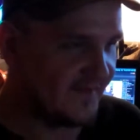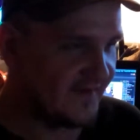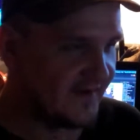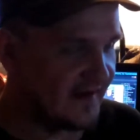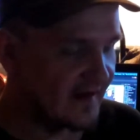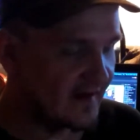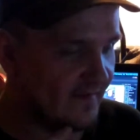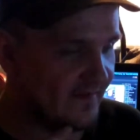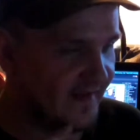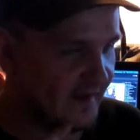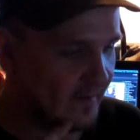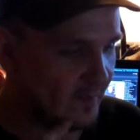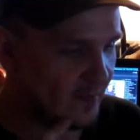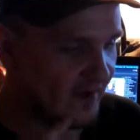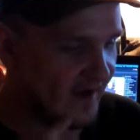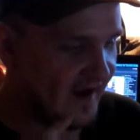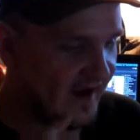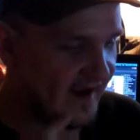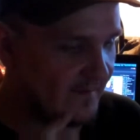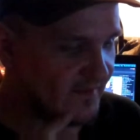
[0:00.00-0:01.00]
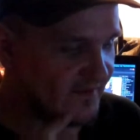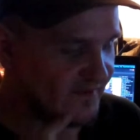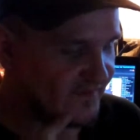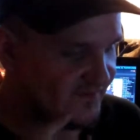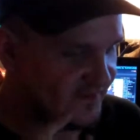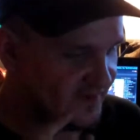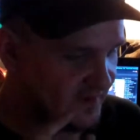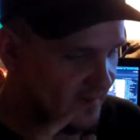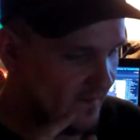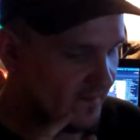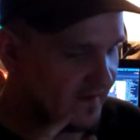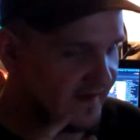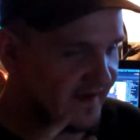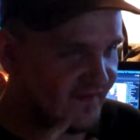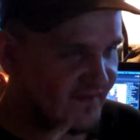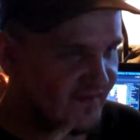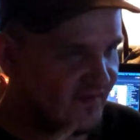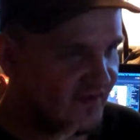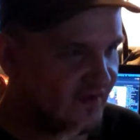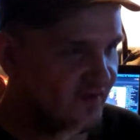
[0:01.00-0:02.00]
you know they were able to
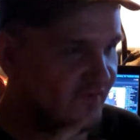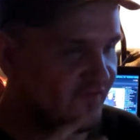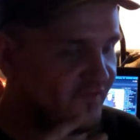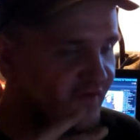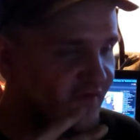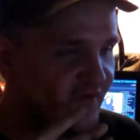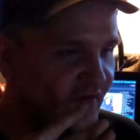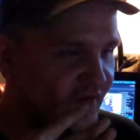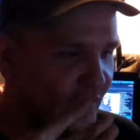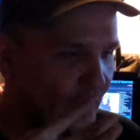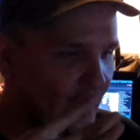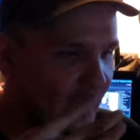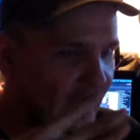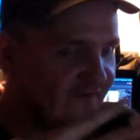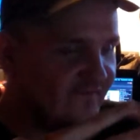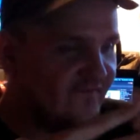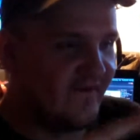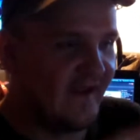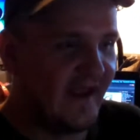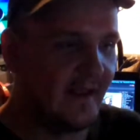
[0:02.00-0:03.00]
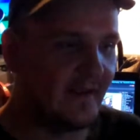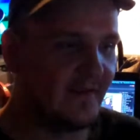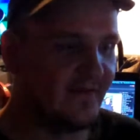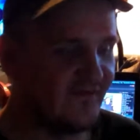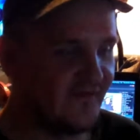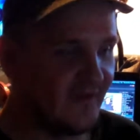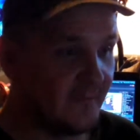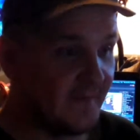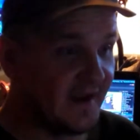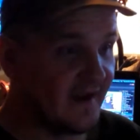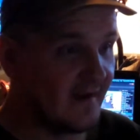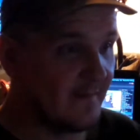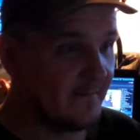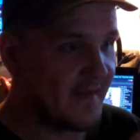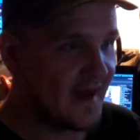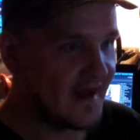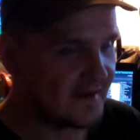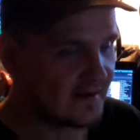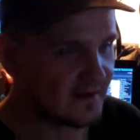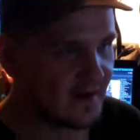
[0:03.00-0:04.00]
continue to advance and become
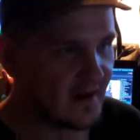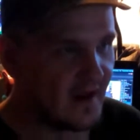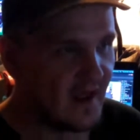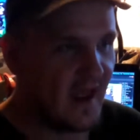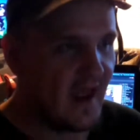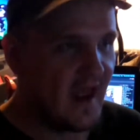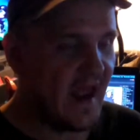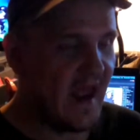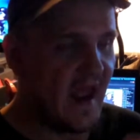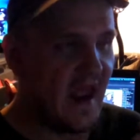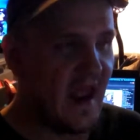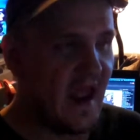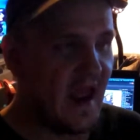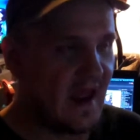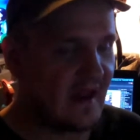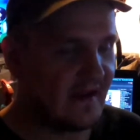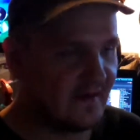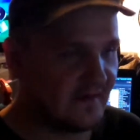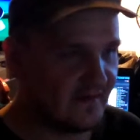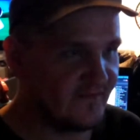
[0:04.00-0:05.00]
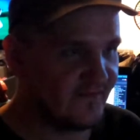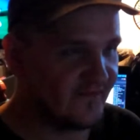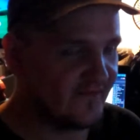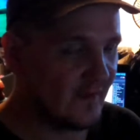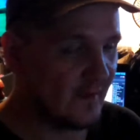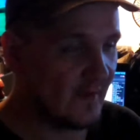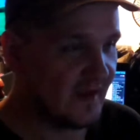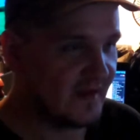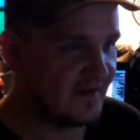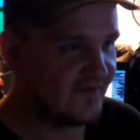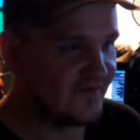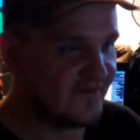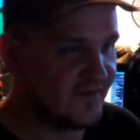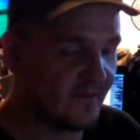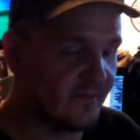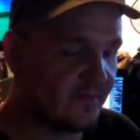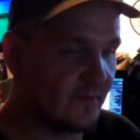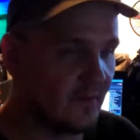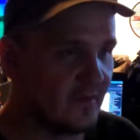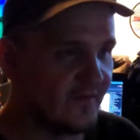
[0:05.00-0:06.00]
better and so on and
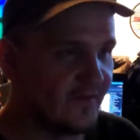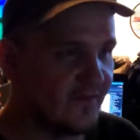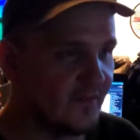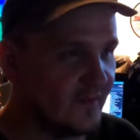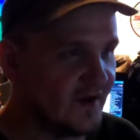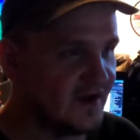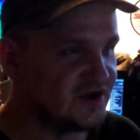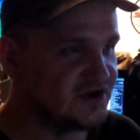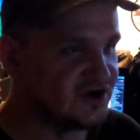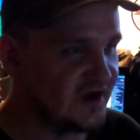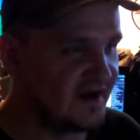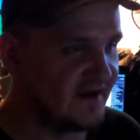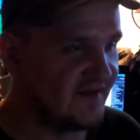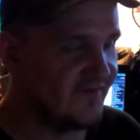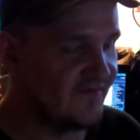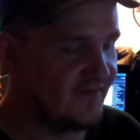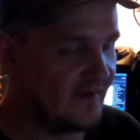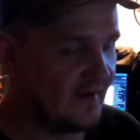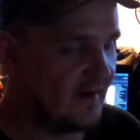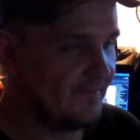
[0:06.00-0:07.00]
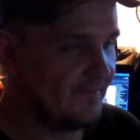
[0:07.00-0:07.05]
so forth which is